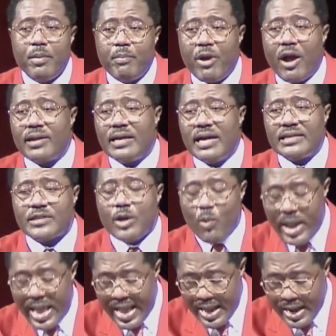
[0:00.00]
brothers
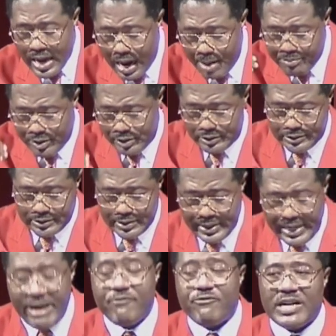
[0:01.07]
were humbled
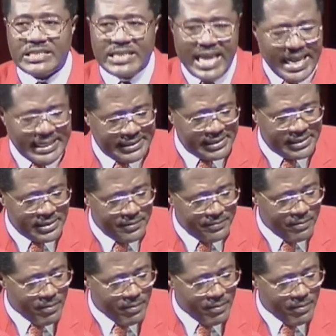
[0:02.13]
in verse 8.